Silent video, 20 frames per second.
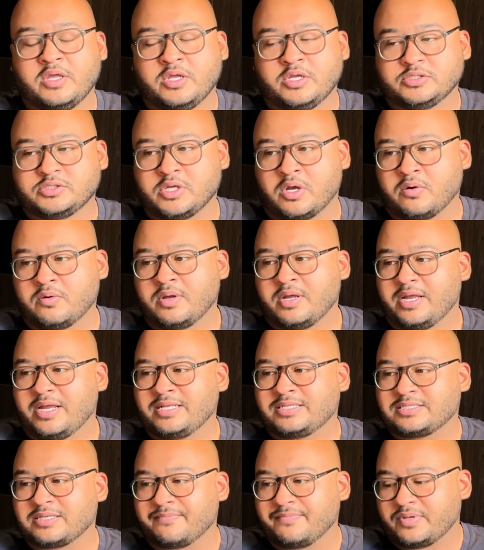So
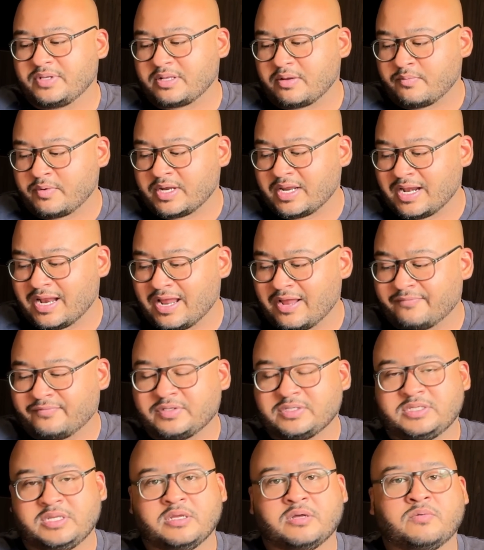it's something that we're going to have
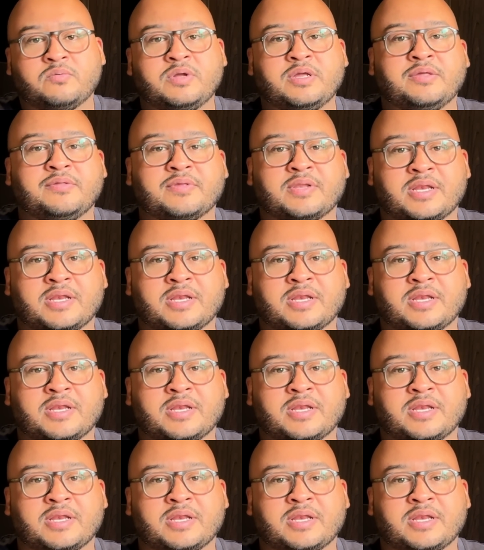to deal with,